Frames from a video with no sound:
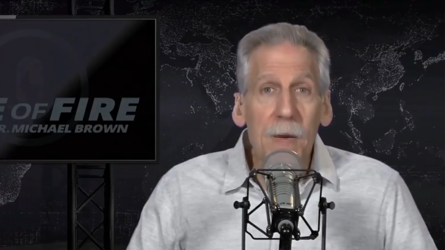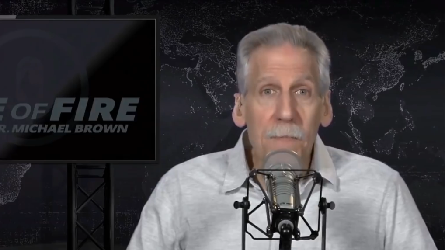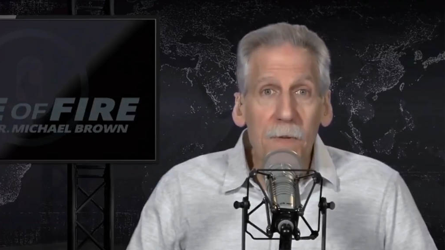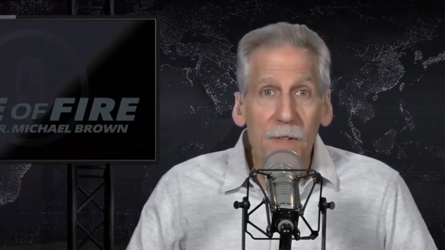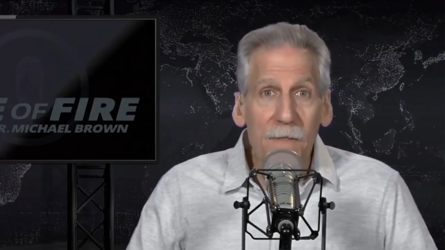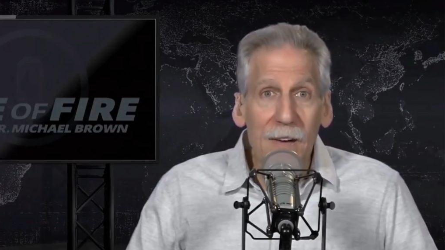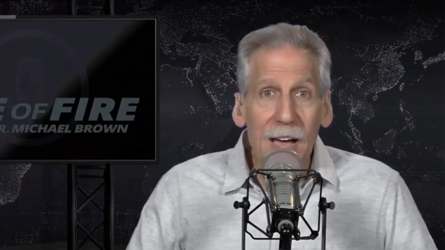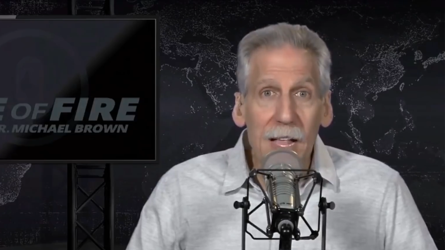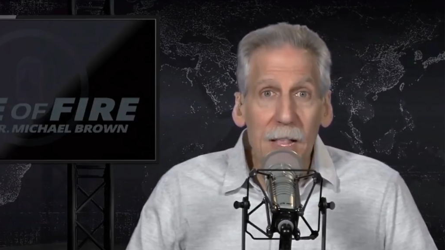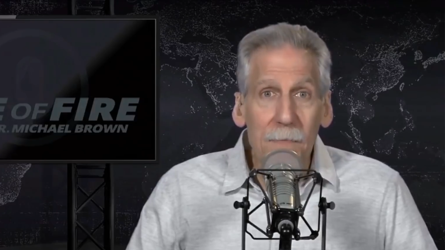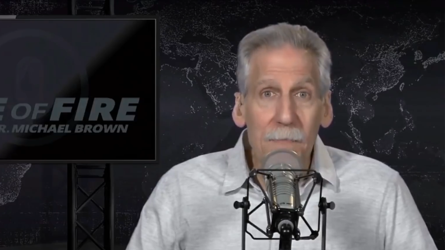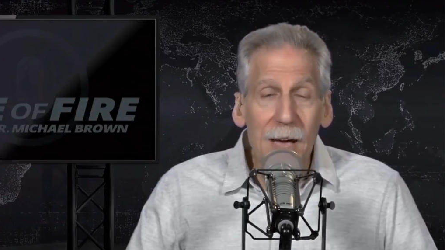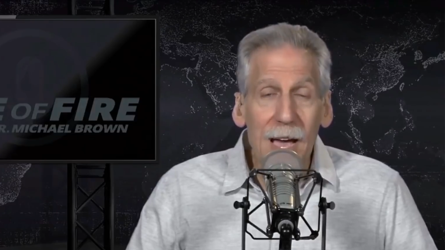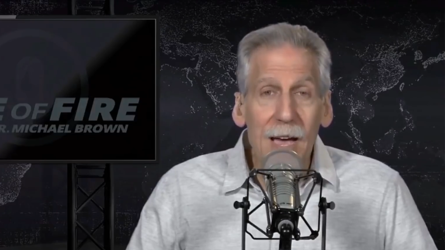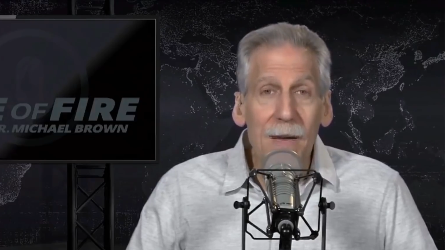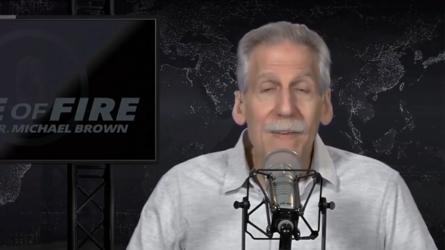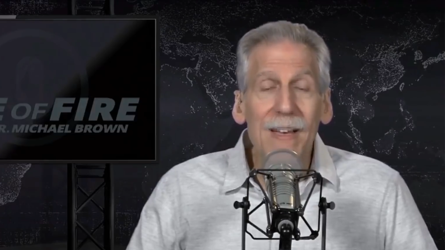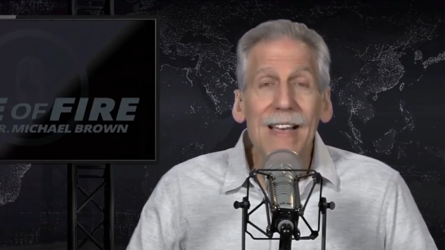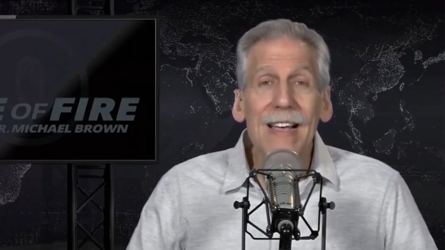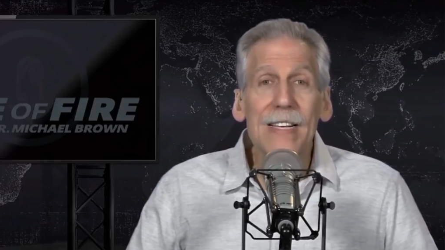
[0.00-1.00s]
people of
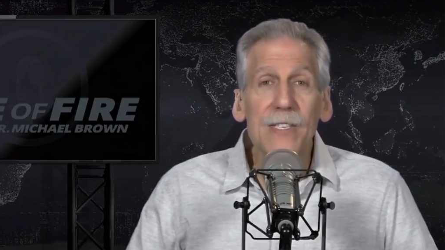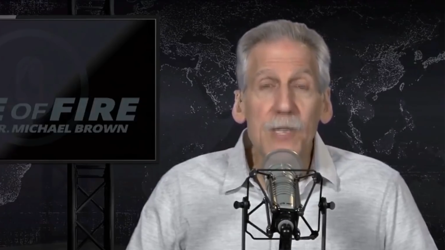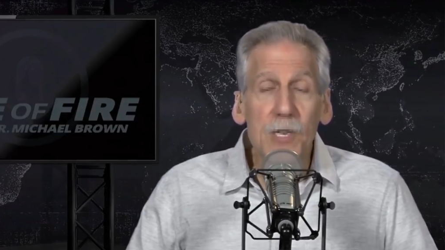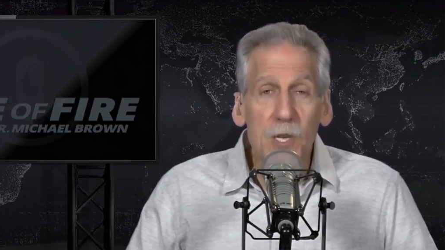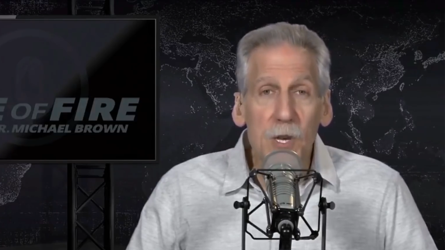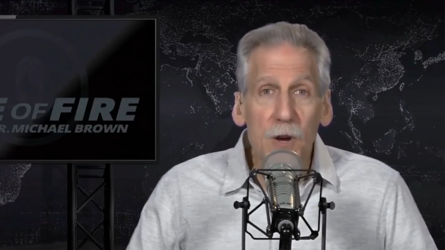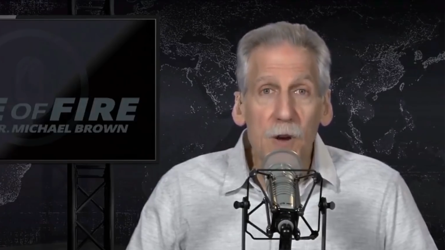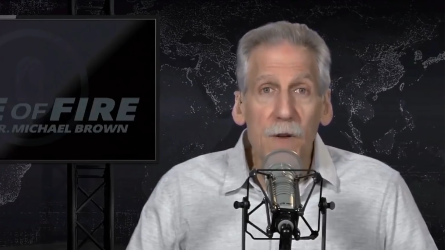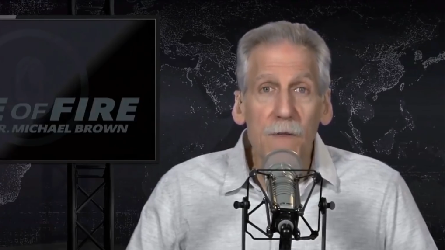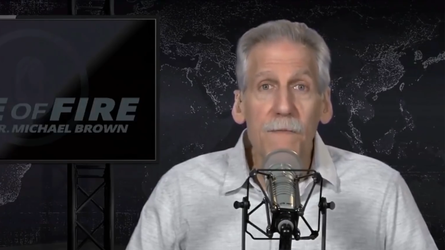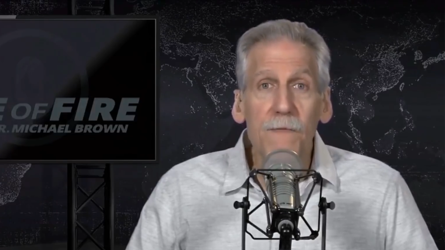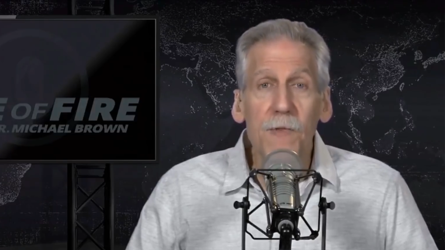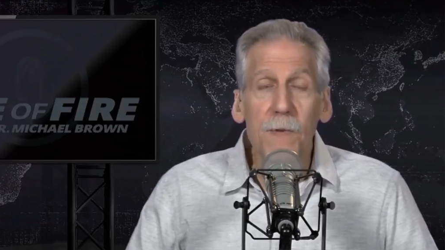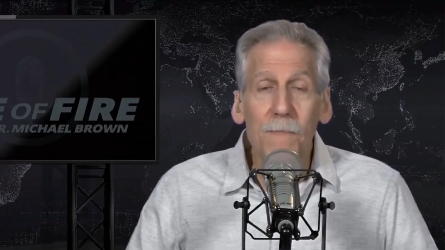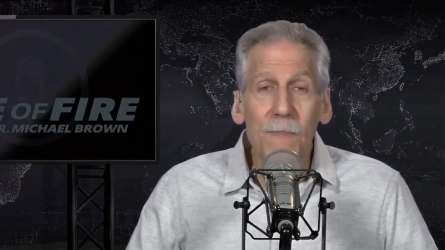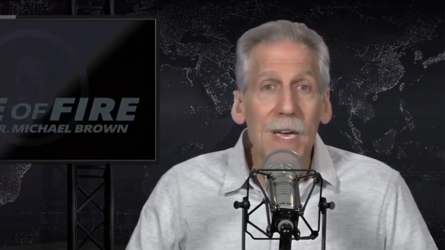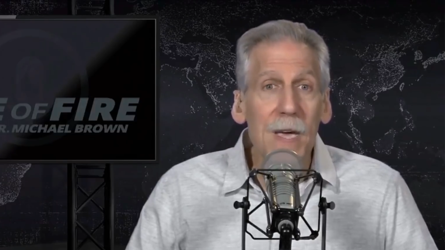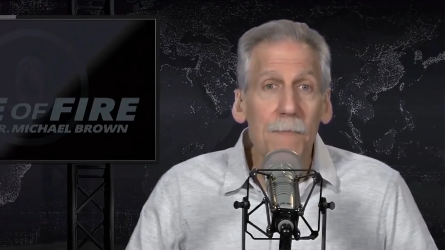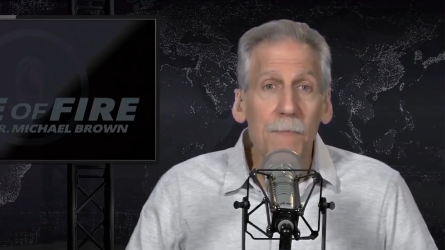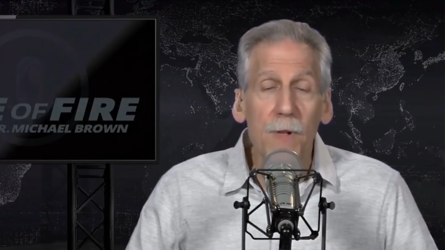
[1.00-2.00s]
Alabama and serve
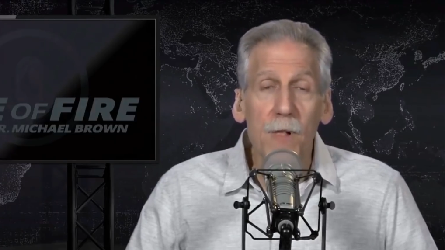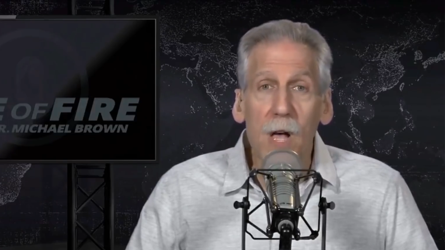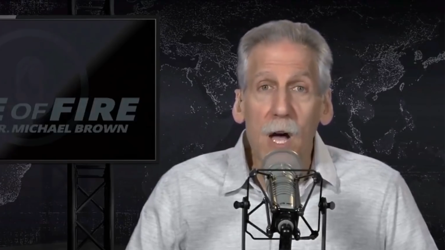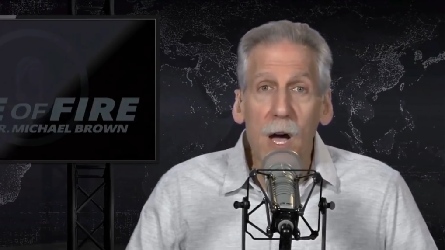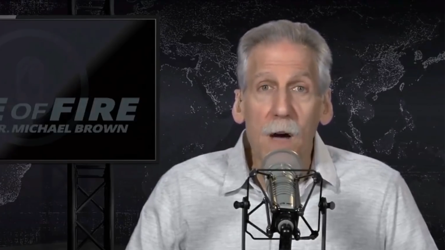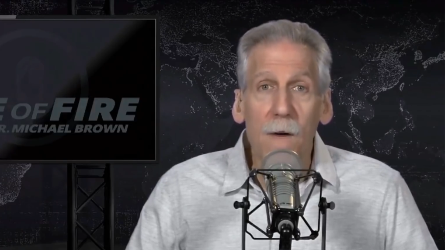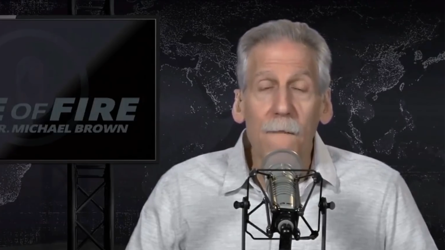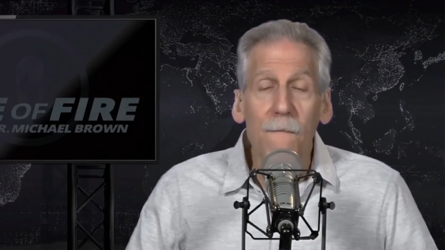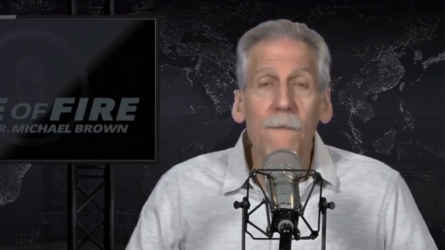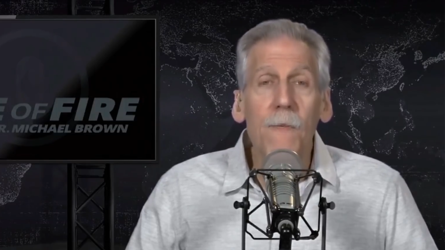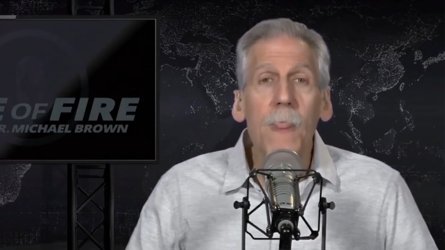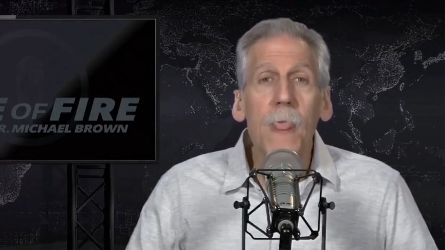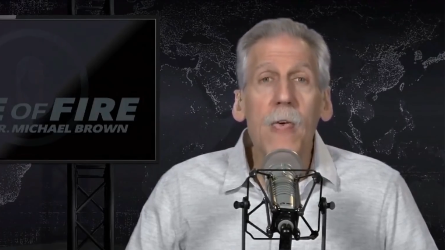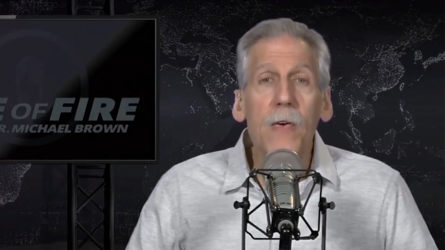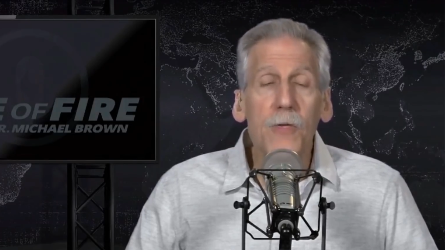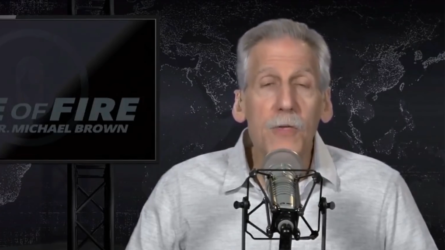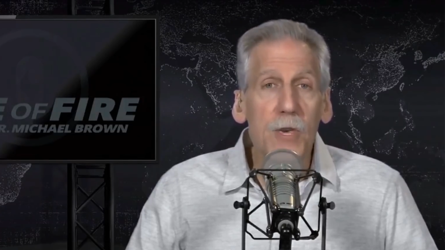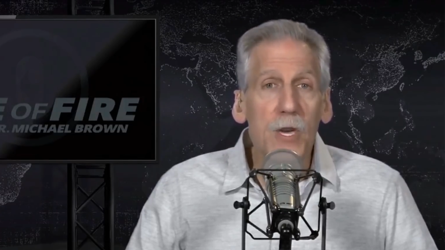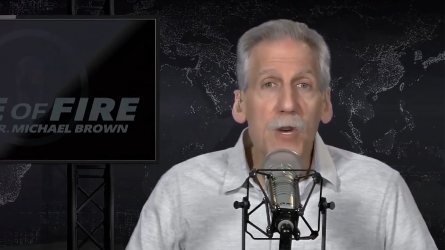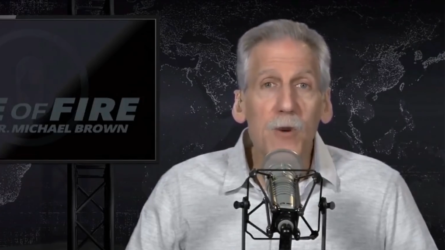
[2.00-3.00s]
the people of
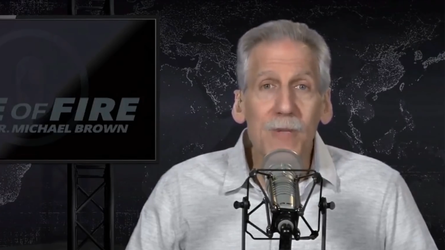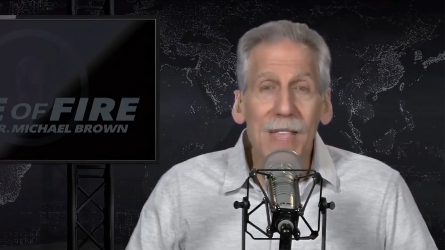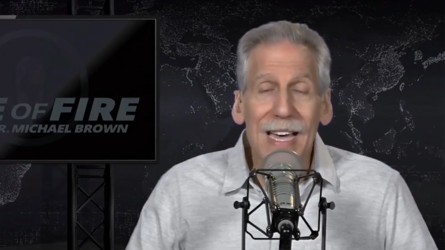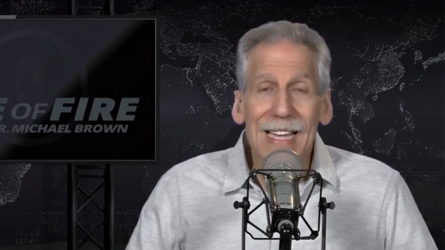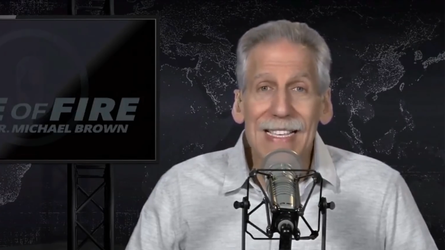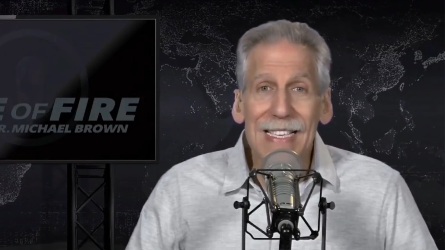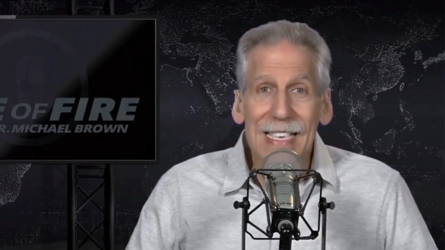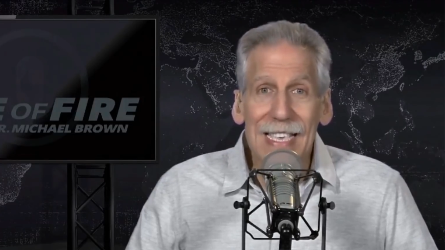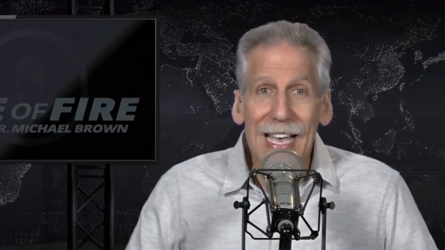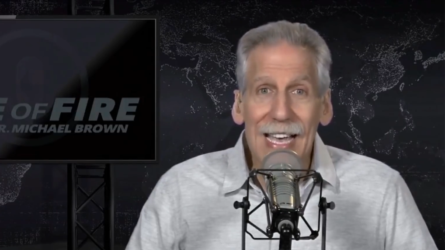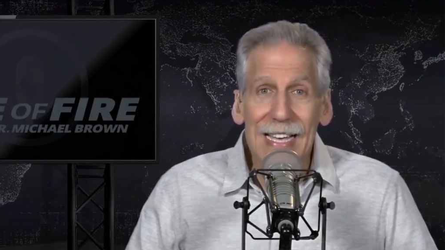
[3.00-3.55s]
the United